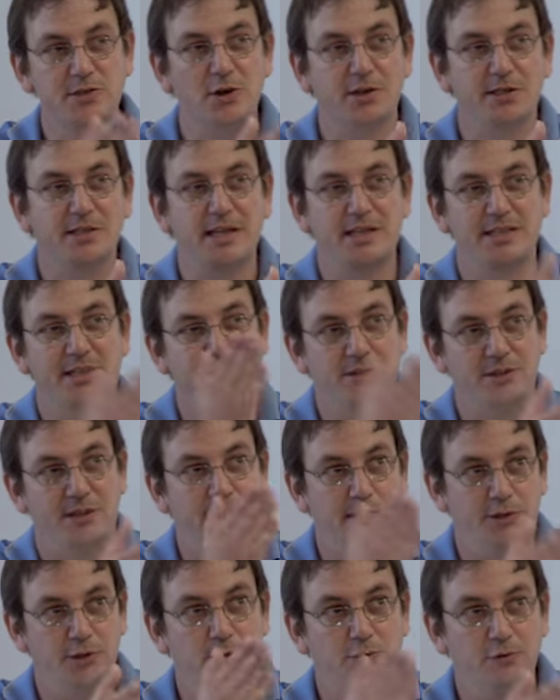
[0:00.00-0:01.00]
not
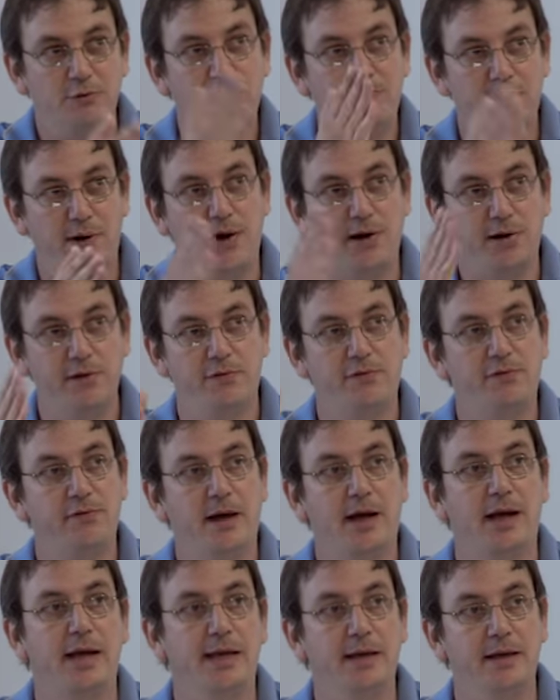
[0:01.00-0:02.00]
necessary to do very
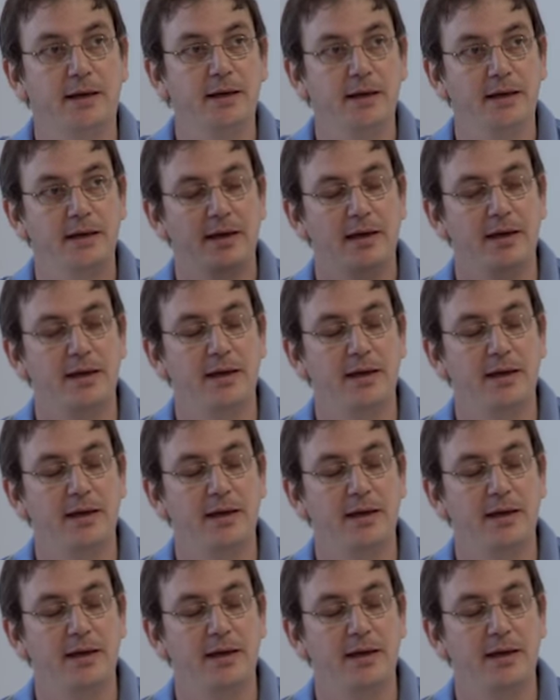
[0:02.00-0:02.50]
fine